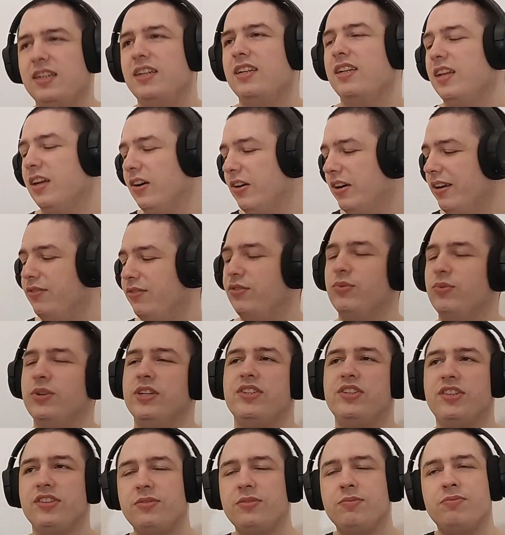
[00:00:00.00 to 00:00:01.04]
Oh, I love the way she
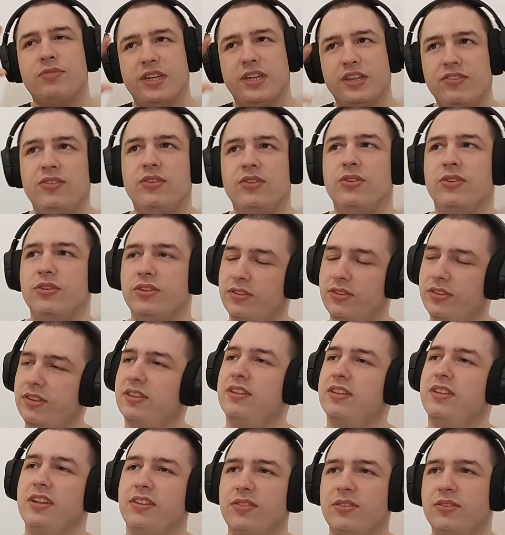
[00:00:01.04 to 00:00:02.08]
spreads the notes.
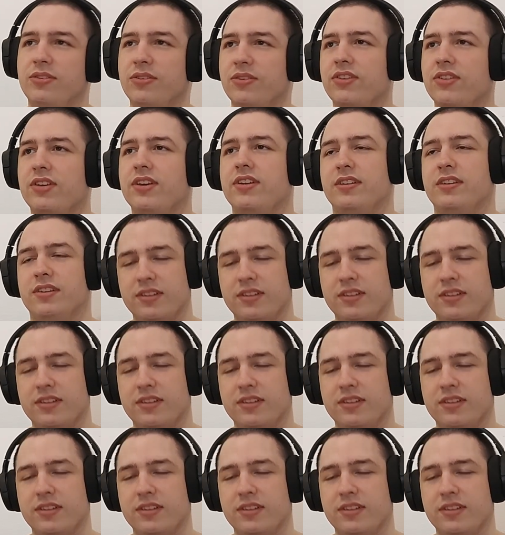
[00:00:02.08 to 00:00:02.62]
That's a good sound.